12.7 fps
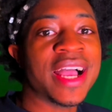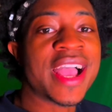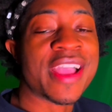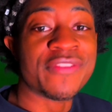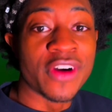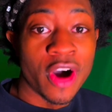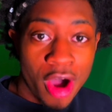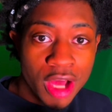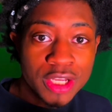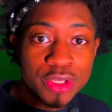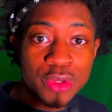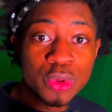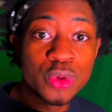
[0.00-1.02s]
And for all
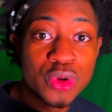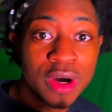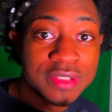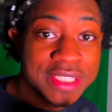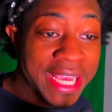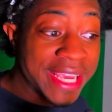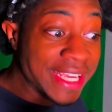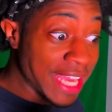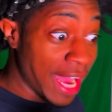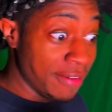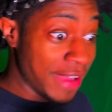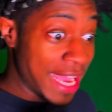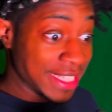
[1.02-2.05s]
of you who gonna say he
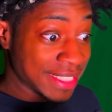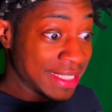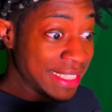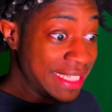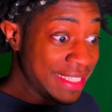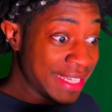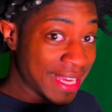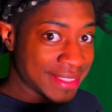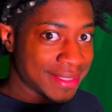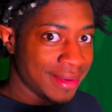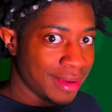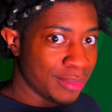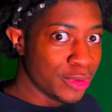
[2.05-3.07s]
got Vaseline next
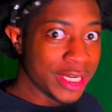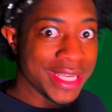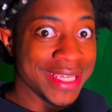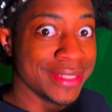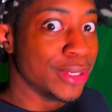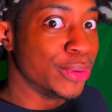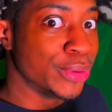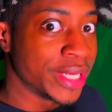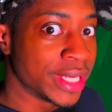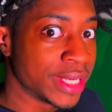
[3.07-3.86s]
to him, what he doing?